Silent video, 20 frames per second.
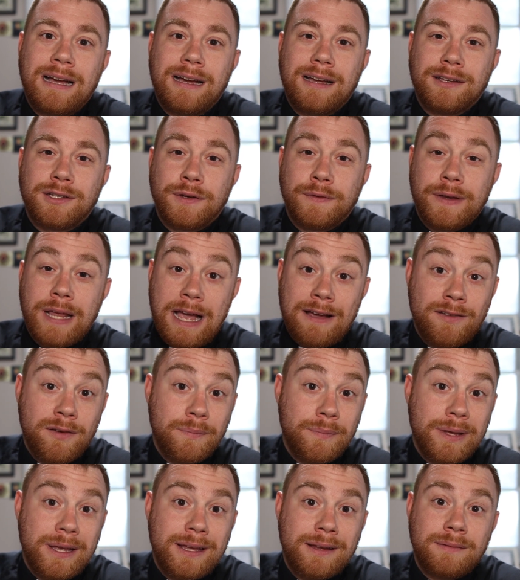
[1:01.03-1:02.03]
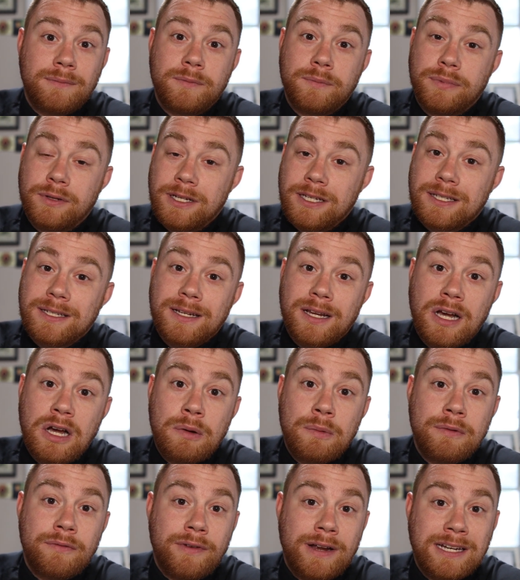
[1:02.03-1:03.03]
so if you haven't been, please
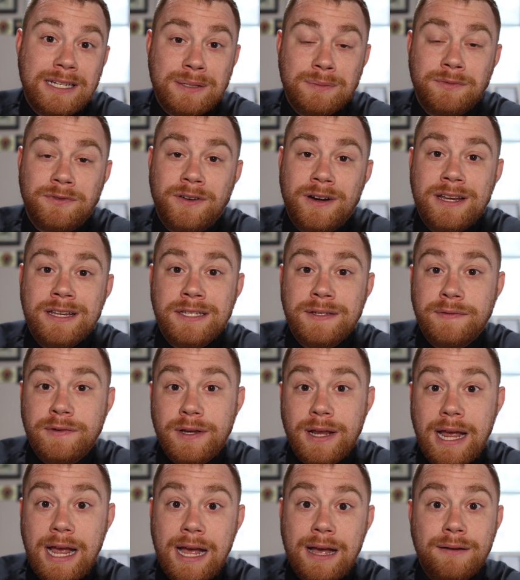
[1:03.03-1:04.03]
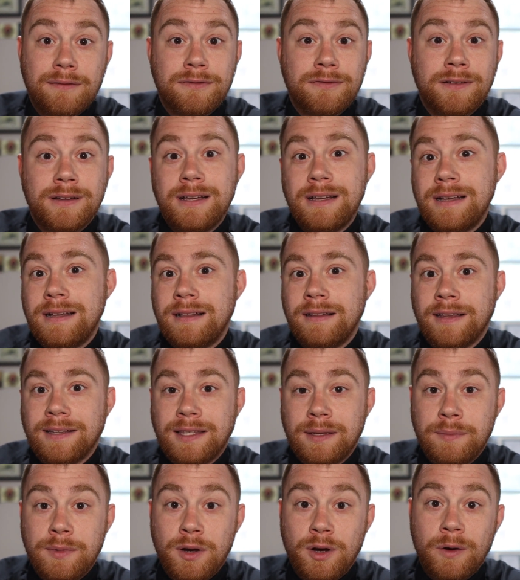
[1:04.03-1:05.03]
come, invite some friends. If you have, let
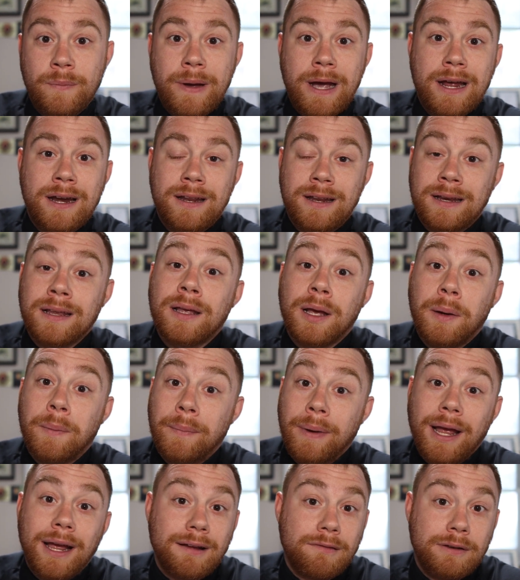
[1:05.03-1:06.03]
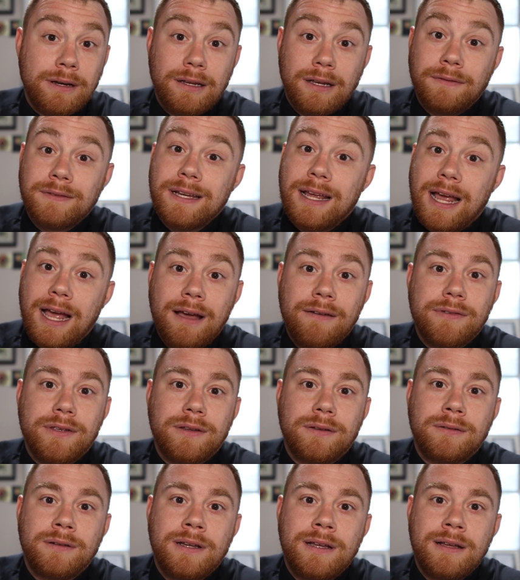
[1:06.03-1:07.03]
them know about it and come back. We'd love to have
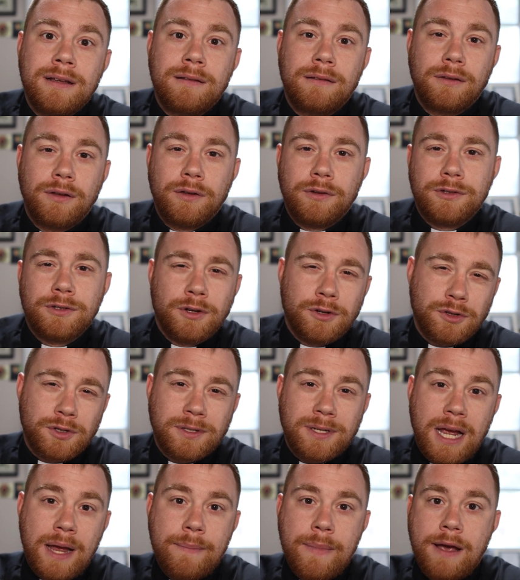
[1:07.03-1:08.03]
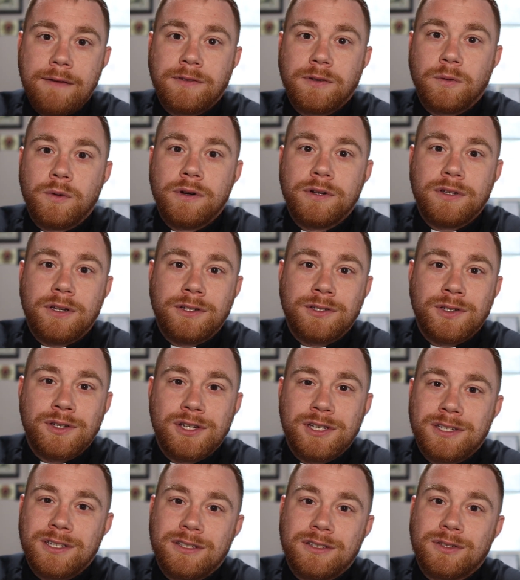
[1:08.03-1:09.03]
you. A little social time afterwards, also
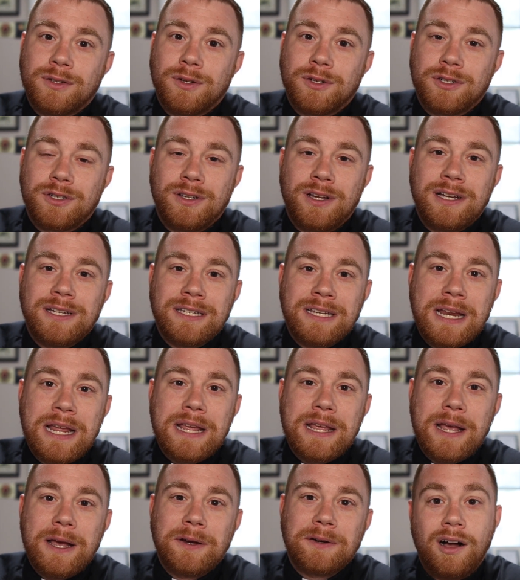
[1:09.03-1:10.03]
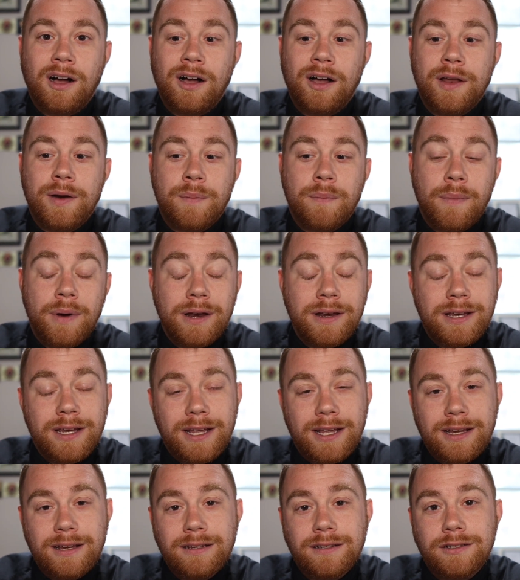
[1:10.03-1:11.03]
just to socialize and hang out. On
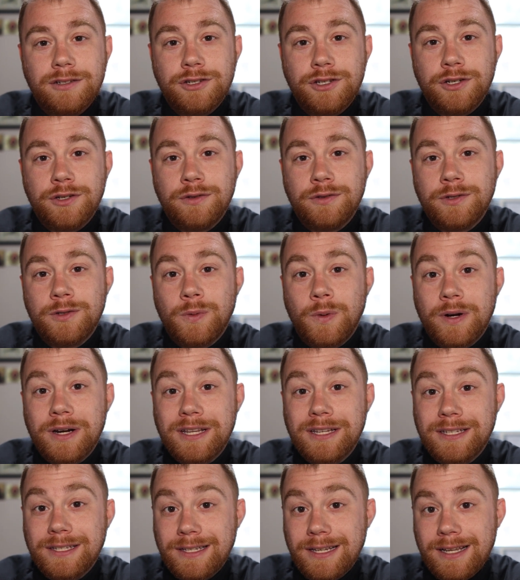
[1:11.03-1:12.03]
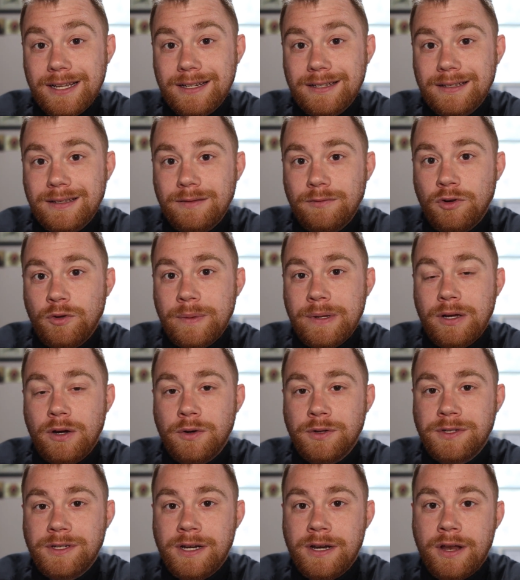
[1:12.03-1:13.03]
Monday, June 26th, we'll be
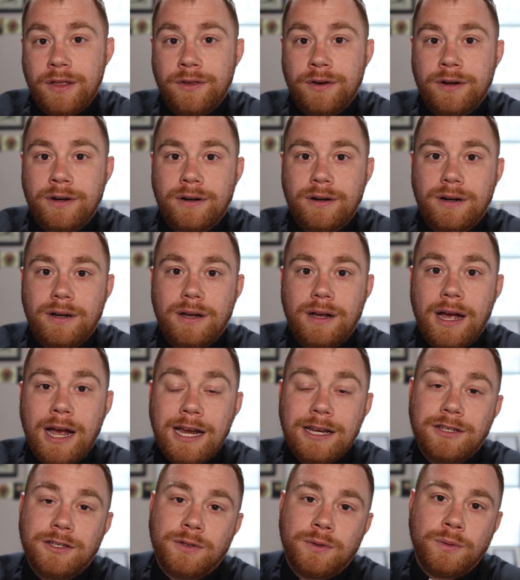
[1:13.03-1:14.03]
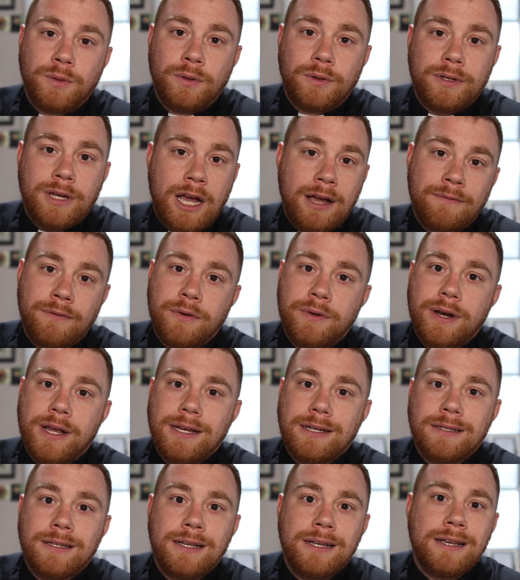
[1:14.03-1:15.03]
hosting another high school convo
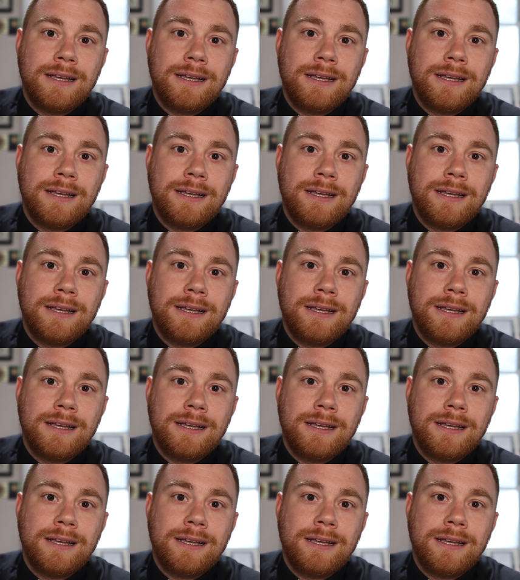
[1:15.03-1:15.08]
night.